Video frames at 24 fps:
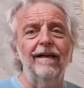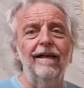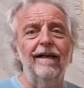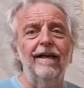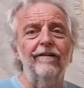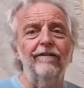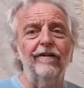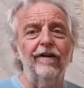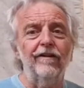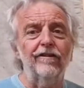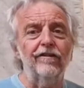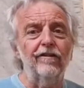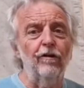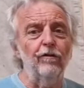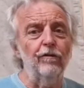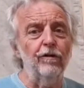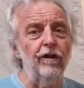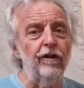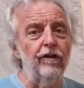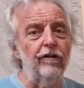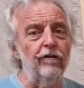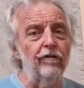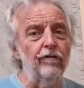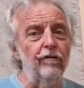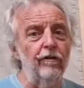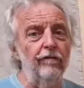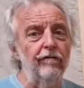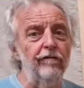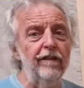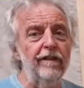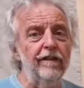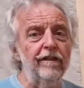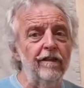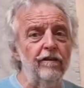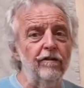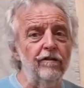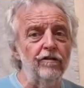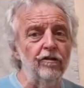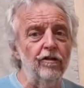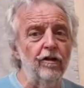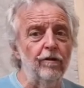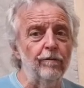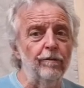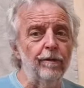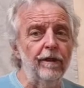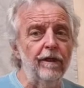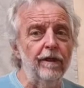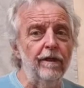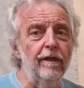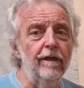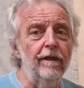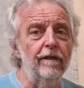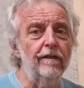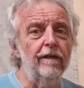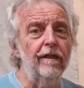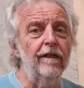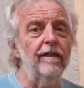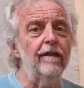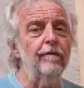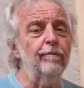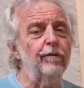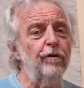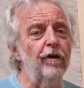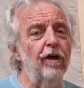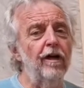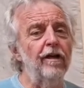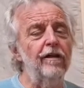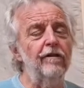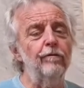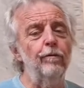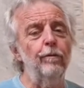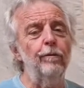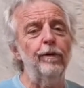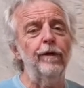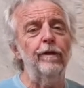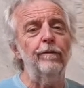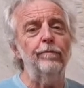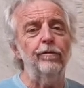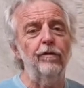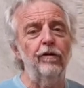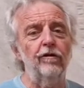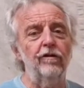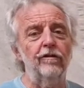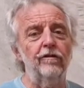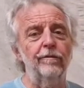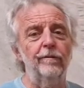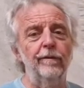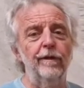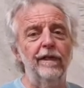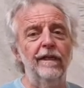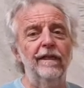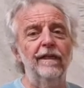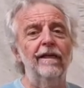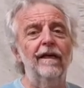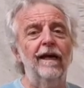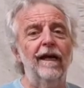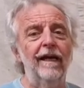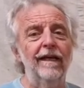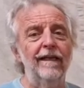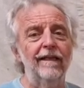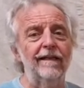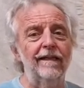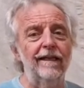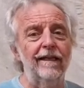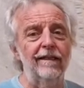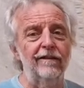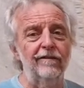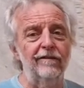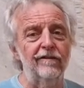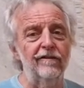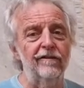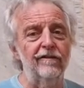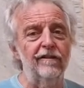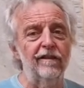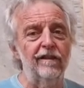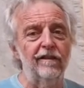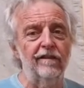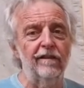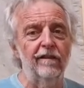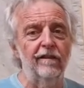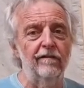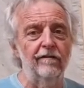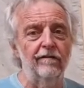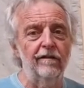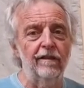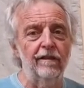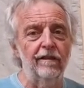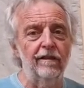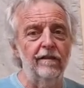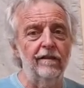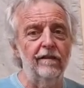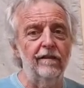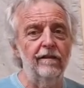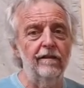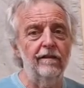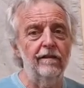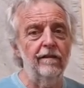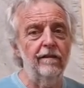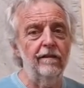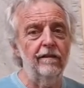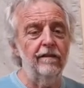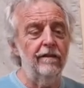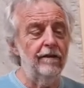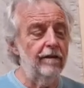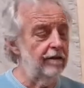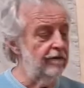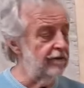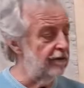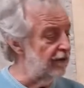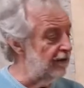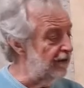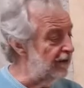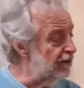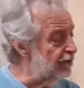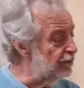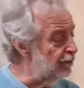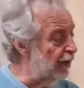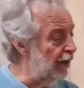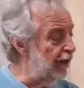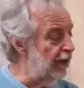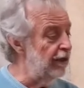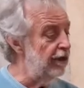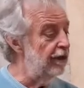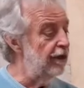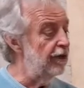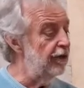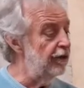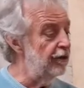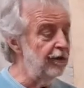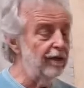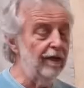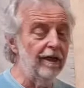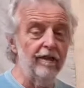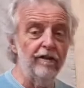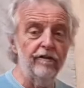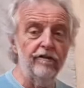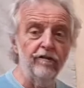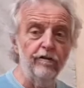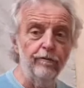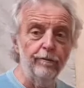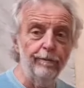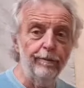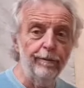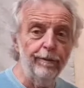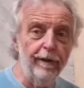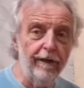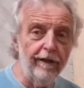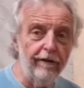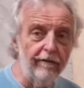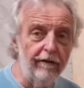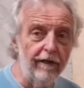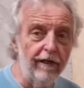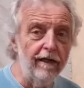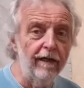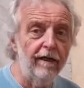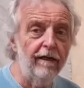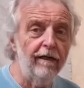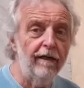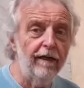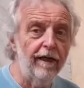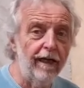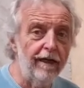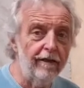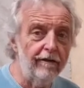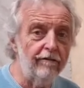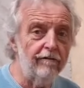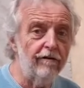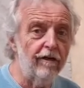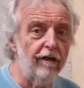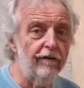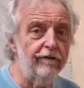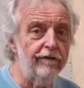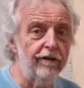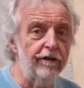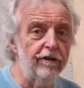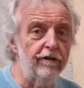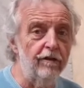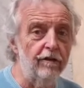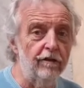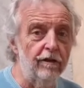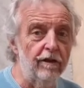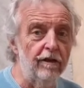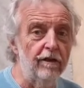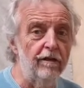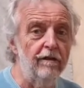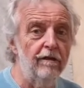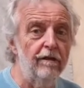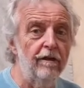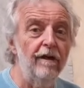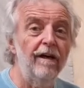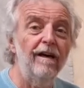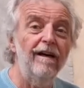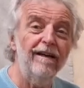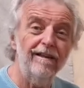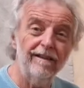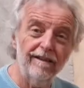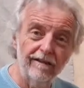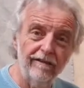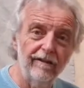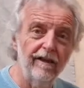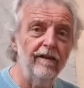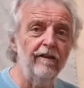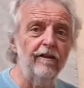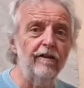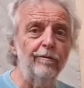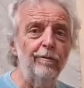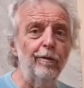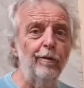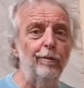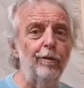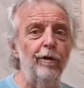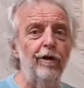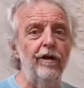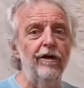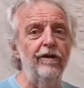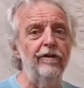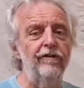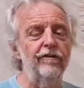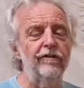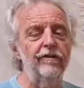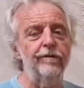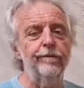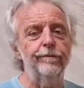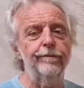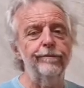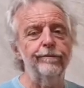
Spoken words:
If I sold it through a retail shop, then the price would be approximately $8,600. So this way you can get a superior handcrafted cooker at a sensible price.